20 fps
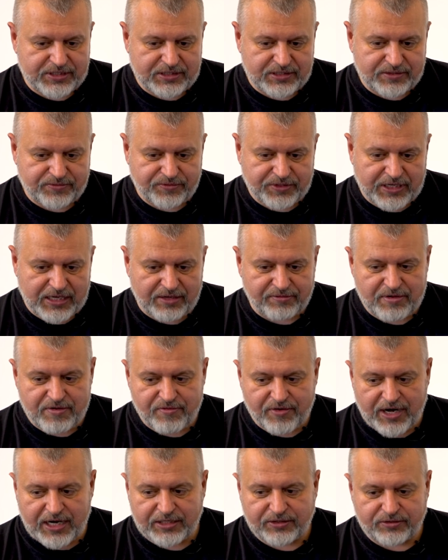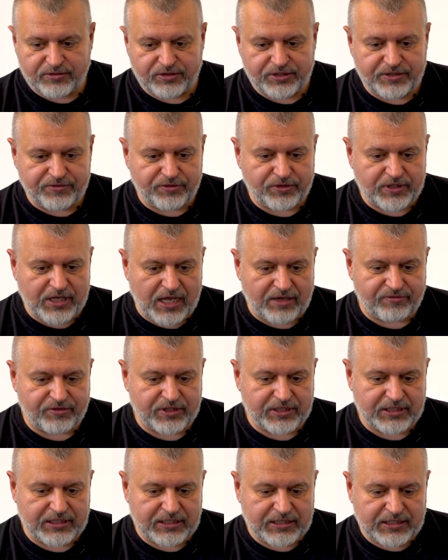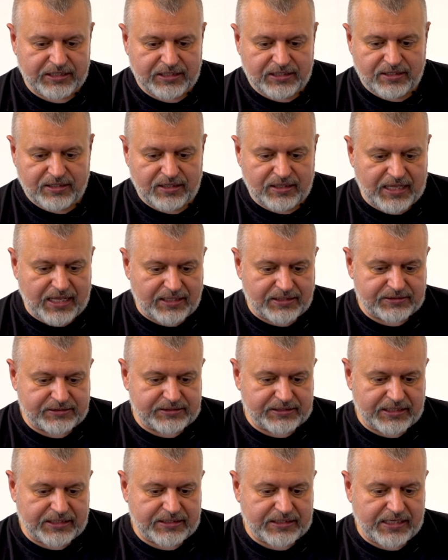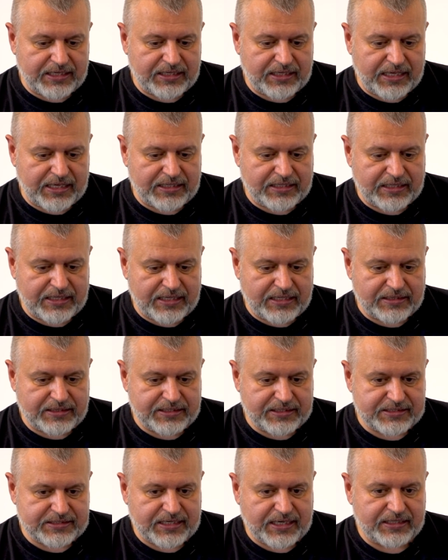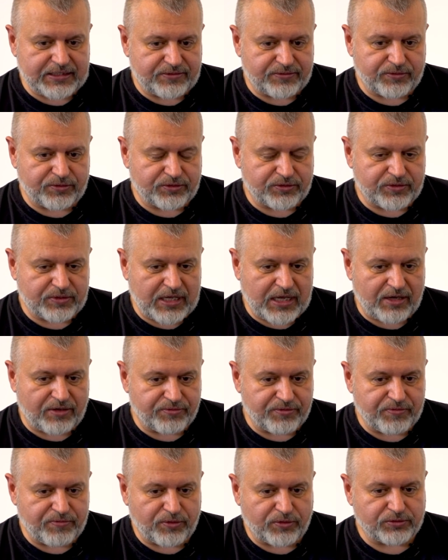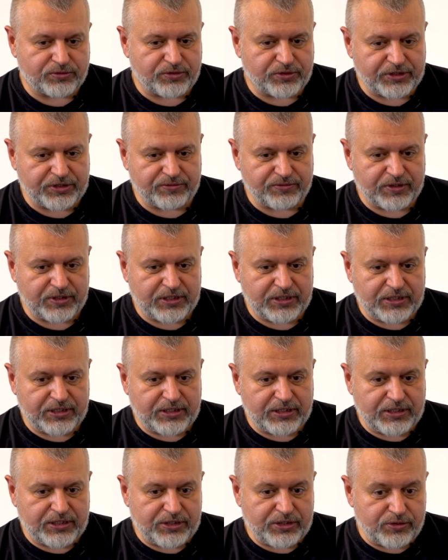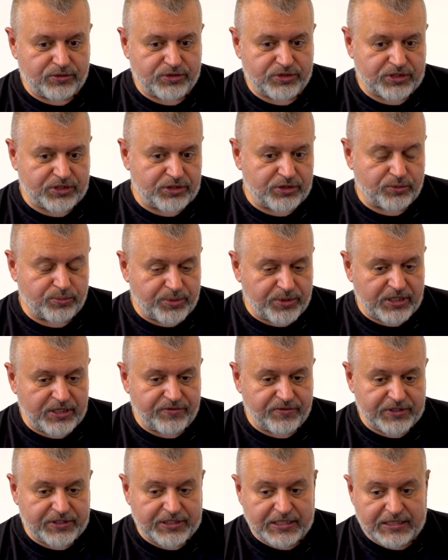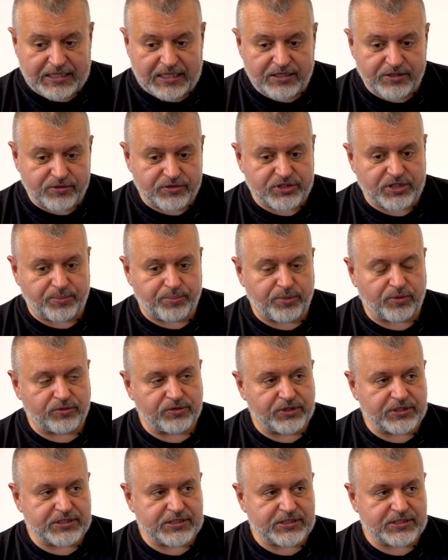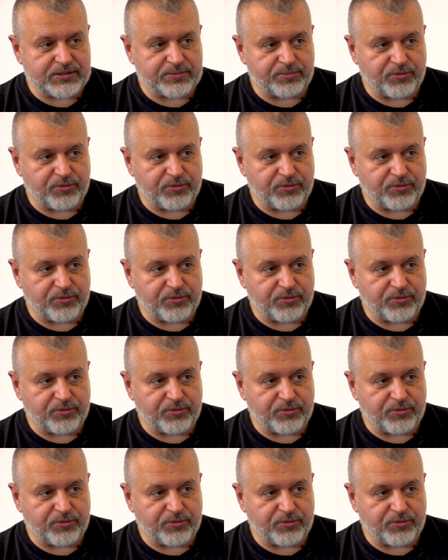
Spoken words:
that we have a right to live on our land and decide how we want to live, you believe in it and you support this